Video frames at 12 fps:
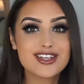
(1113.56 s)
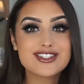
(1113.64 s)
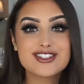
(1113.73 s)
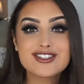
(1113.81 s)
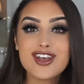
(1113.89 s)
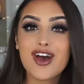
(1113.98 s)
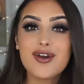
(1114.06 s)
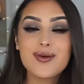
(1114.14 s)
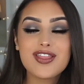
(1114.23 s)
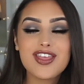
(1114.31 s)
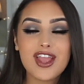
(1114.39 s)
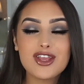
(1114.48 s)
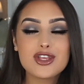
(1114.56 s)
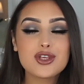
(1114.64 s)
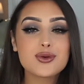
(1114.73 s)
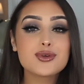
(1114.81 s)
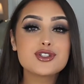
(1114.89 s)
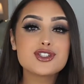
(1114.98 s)
So thank
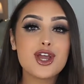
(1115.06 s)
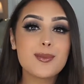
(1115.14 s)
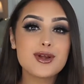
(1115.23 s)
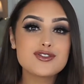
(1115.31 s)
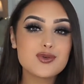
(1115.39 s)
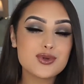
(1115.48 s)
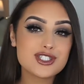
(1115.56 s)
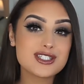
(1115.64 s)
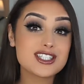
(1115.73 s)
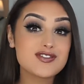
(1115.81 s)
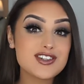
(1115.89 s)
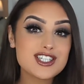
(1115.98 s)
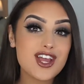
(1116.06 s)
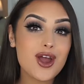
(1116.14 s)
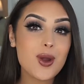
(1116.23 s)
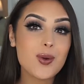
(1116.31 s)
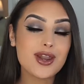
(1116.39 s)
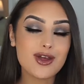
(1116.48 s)
you so much for watching this video,
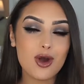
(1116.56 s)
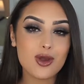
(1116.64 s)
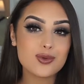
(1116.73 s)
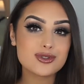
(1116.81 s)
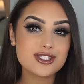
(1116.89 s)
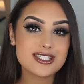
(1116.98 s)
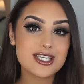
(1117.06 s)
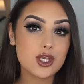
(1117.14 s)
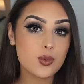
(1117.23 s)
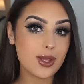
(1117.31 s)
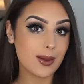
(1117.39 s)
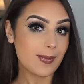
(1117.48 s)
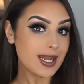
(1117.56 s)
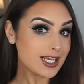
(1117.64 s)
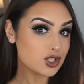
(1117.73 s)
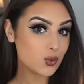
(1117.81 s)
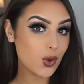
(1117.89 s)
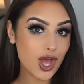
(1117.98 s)
and I will see you in my
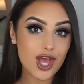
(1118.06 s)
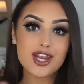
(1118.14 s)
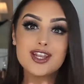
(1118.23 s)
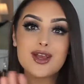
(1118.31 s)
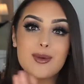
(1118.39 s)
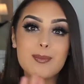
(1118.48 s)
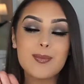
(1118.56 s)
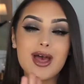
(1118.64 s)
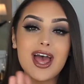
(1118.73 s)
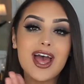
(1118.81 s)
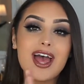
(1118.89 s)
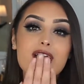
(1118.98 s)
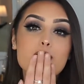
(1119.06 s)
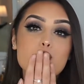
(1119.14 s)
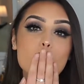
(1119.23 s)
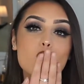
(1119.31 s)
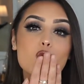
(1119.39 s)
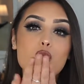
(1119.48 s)
next one. Bye.